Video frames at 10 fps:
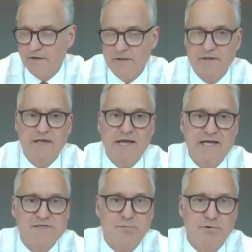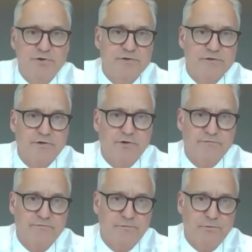And the last point going
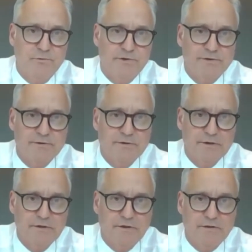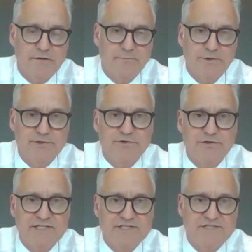forward, we are
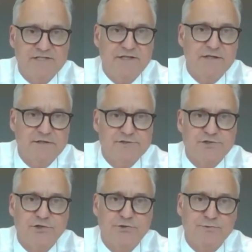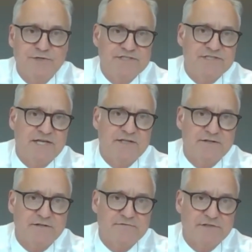today seeing skewed
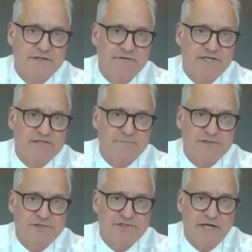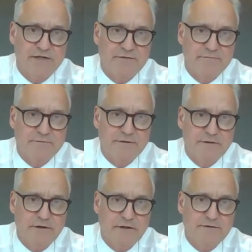incentives in the investment chain.
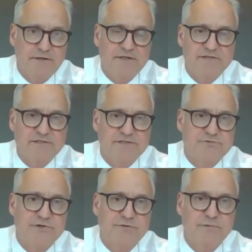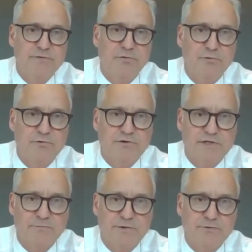And I think it's extremely important
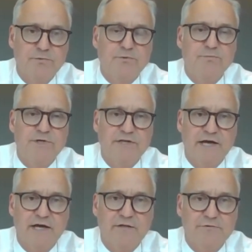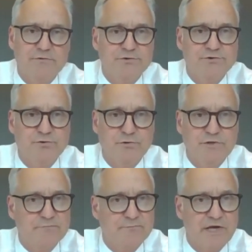that we do what we can to ensure
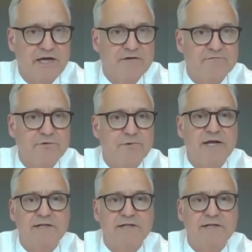that we have the right